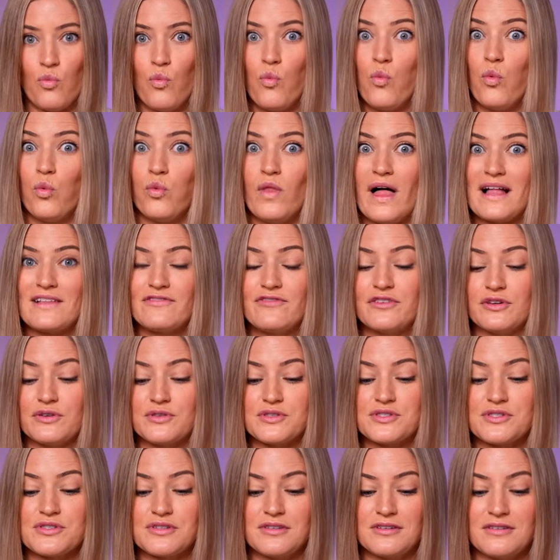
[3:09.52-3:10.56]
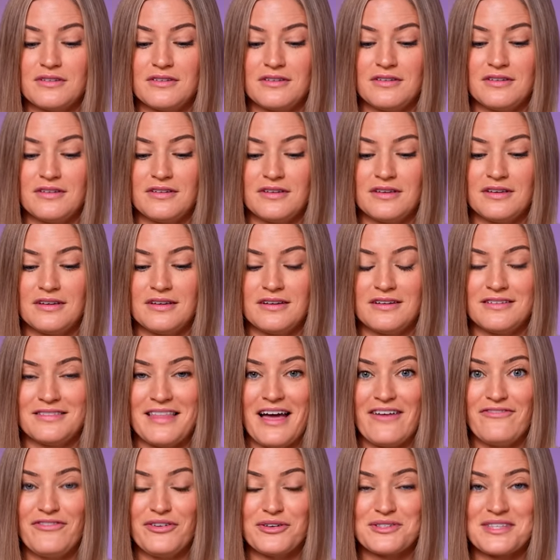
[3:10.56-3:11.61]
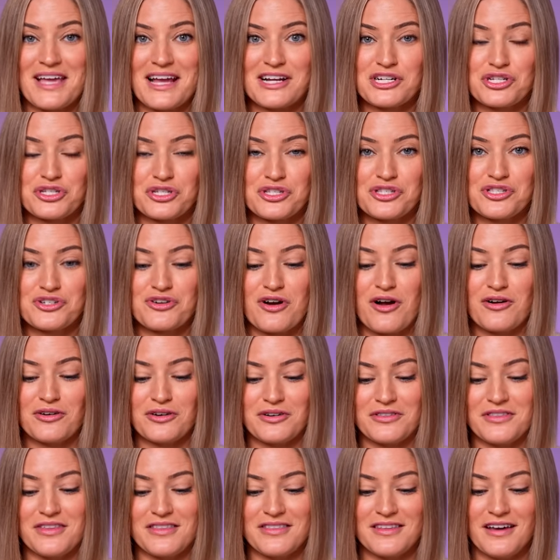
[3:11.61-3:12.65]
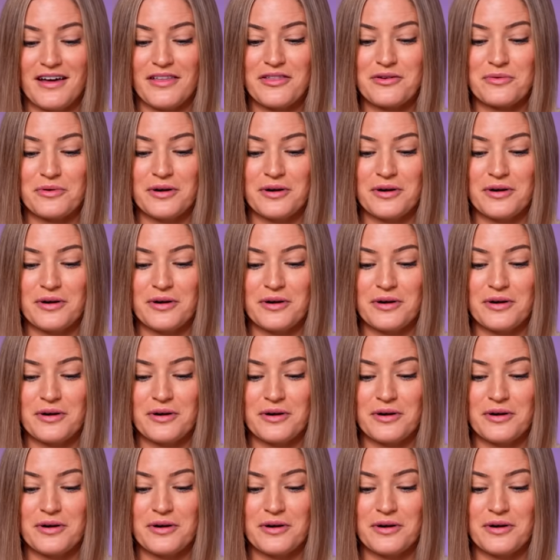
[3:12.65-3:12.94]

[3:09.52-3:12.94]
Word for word: Ooh, that feels, that feels actually stronger than the other